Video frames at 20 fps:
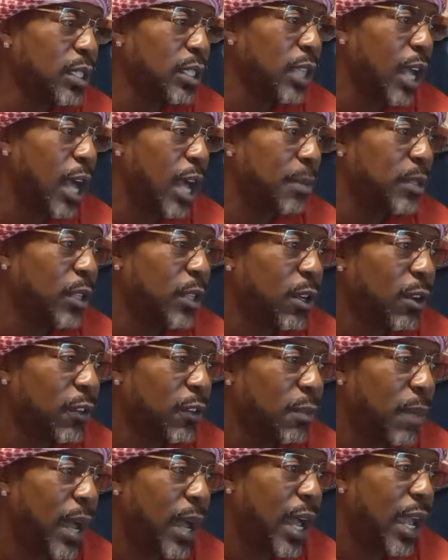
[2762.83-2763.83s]
observed
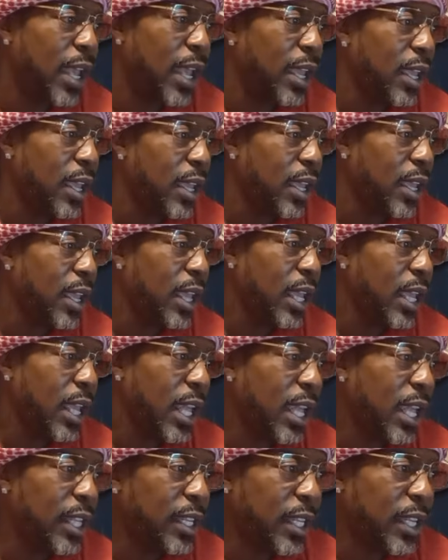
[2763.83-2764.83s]
by
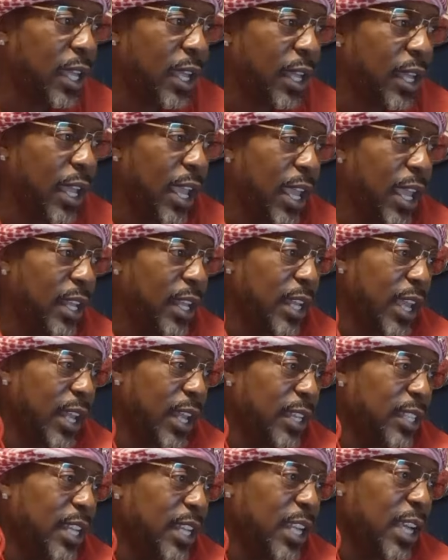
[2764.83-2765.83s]

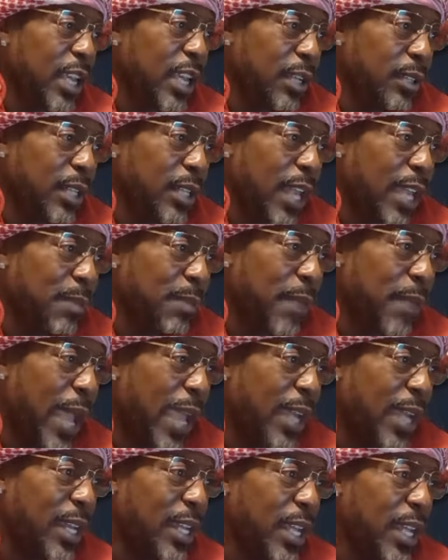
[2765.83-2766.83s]
antique, like back
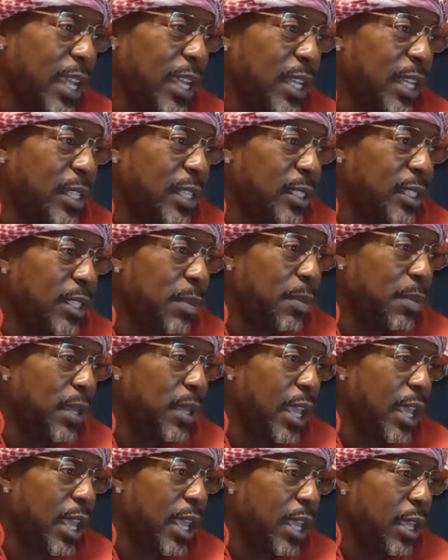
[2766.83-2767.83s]
in the days, to be
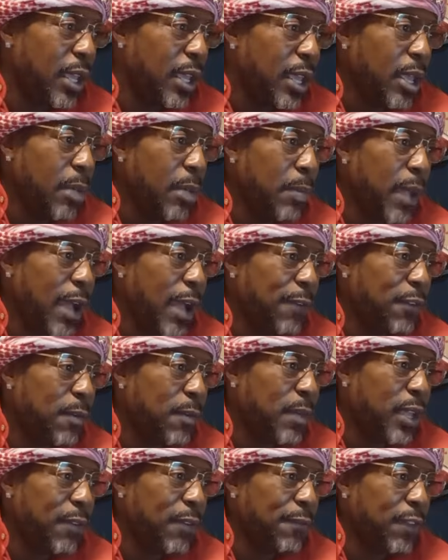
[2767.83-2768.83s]
a
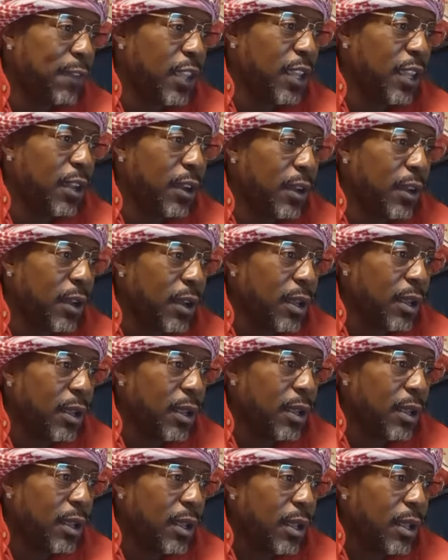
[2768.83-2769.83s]
Baphomet figure,
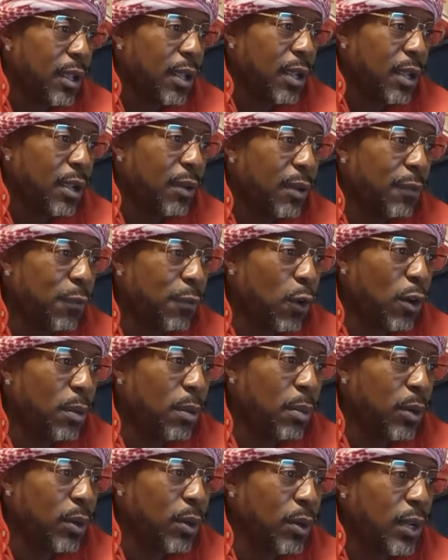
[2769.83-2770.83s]

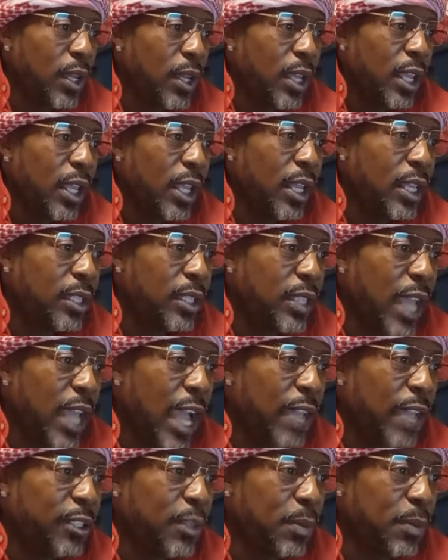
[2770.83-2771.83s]
conformable in its
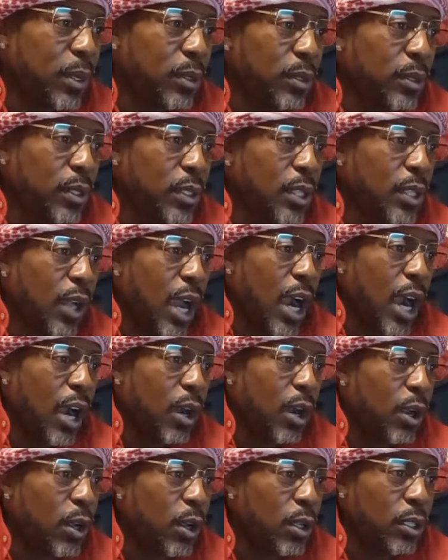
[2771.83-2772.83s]
attributes to
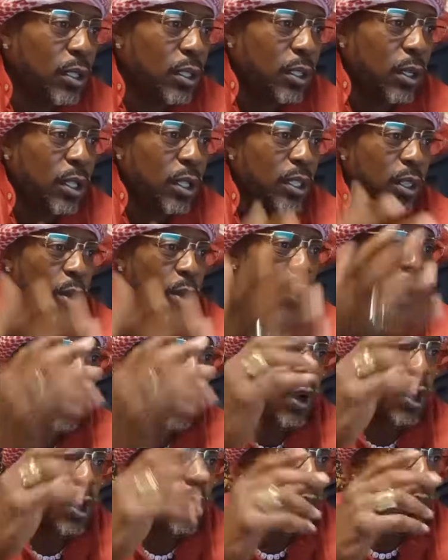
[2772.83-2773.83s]
the
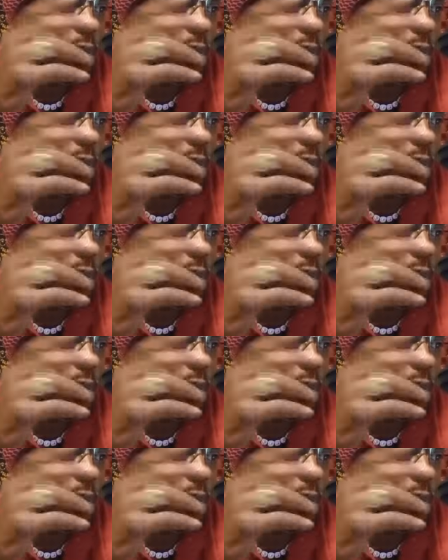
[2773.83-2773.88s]
so-called goat of